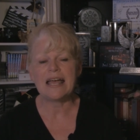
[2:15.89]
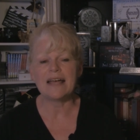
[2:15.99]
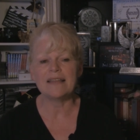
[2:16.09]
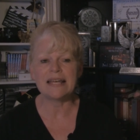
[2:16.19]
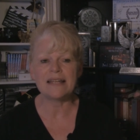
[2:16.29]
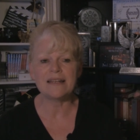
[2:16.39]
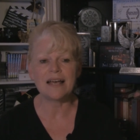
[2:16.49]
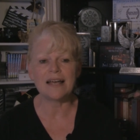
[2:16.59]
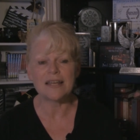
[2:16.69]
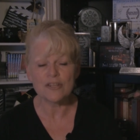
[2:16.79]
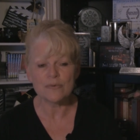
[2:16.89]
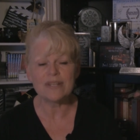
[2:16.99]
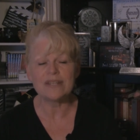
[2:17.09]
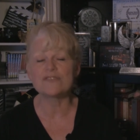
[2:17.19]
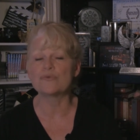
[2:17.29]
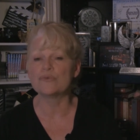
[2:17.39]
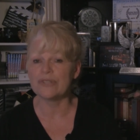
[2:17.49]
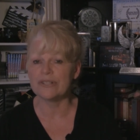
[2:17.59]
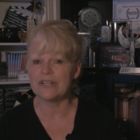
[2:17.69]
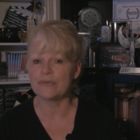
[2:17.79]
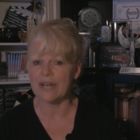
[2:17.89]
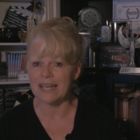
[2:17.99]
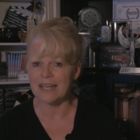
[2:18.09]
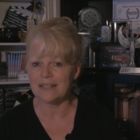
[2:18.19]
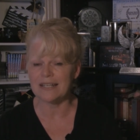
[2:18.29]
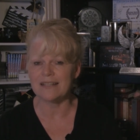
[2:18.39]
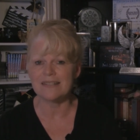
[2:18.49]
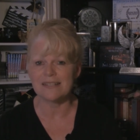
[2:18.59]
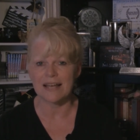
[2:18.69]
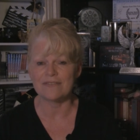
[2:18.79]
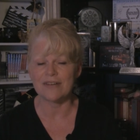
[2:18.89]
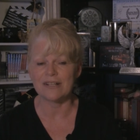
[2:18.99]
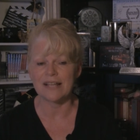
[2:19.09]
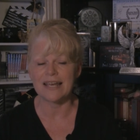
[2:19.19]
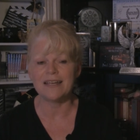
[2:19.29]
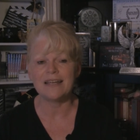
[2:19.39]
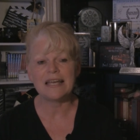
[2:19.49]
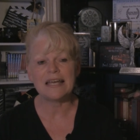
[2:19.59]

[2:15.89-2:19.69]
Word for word: And then another one that's really great inside of LA